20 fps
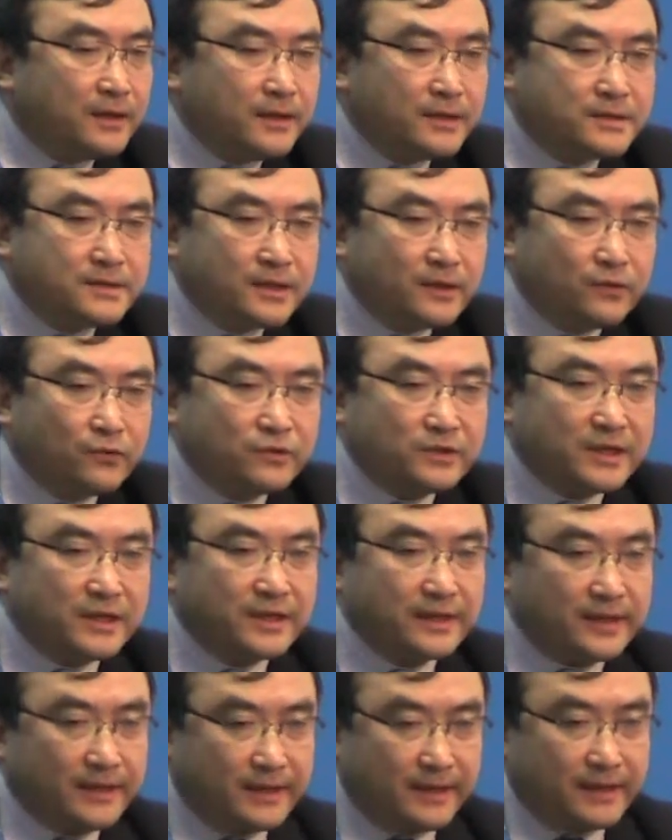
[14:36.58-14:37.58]

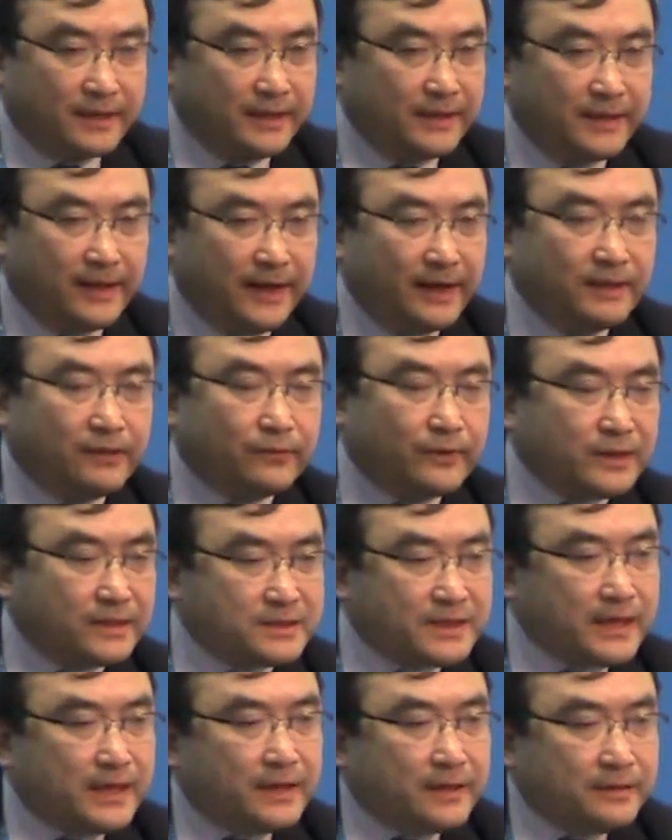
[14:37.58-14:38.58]
solution in that way.
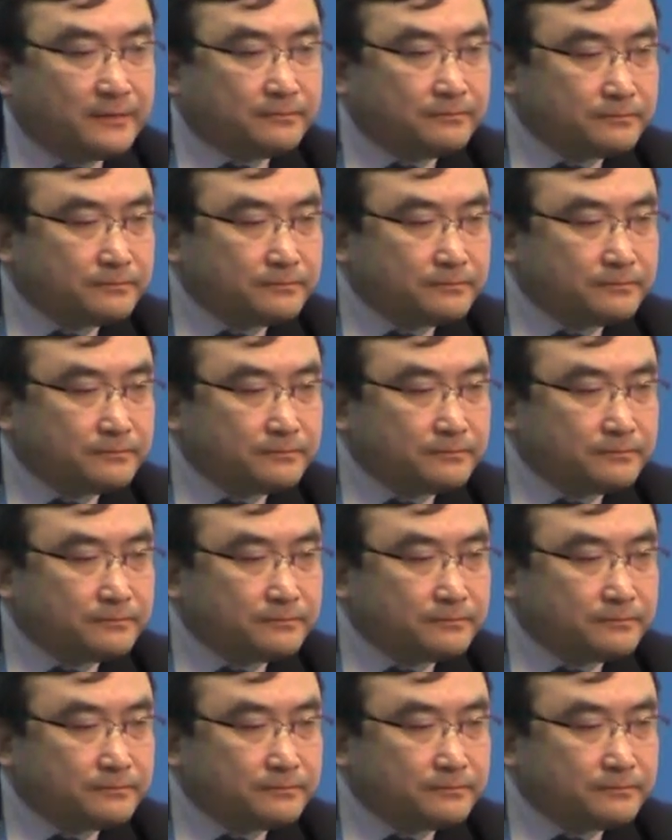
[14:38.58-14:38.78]
Say,